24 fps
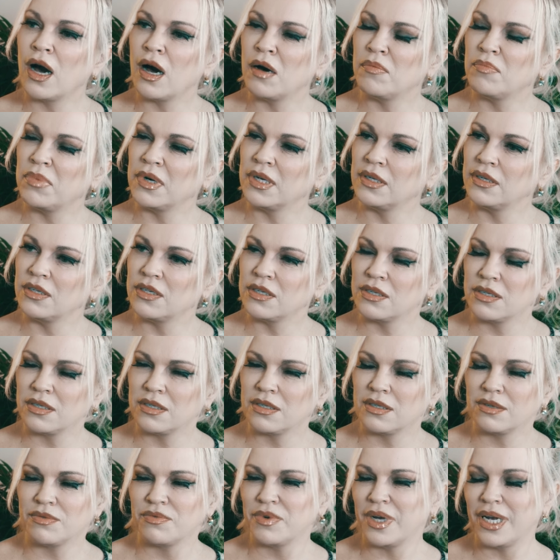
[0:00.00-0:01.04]
up and
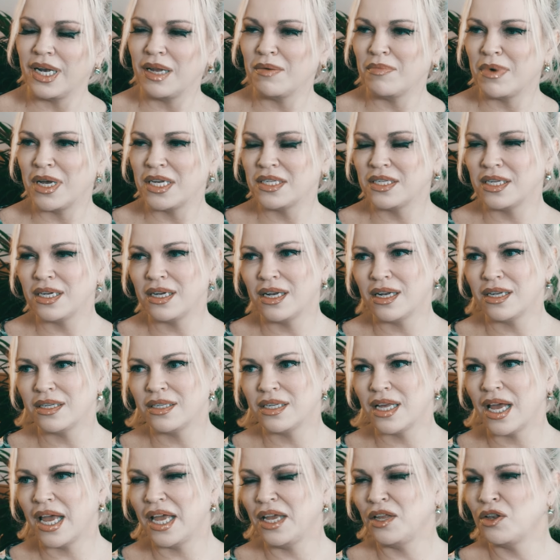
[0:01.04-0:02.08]
just really basically
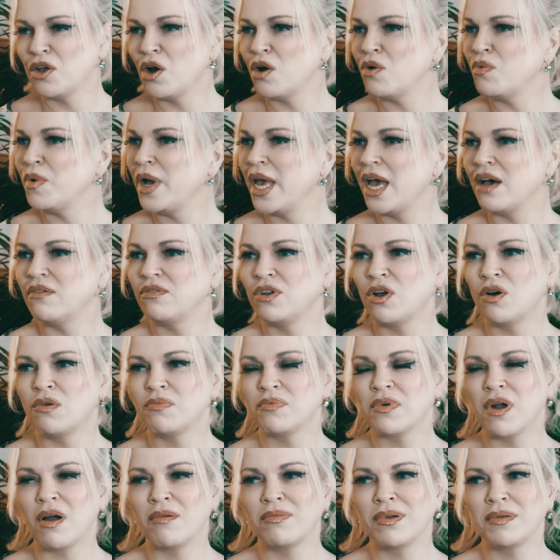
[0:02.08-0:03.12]
saying, no, we have no
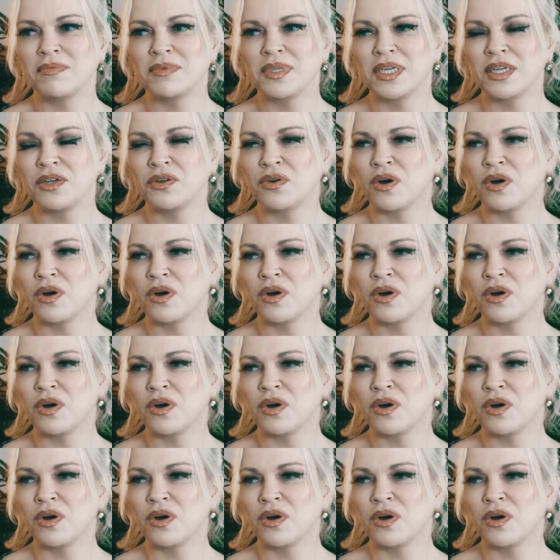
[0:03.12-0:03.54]
problems in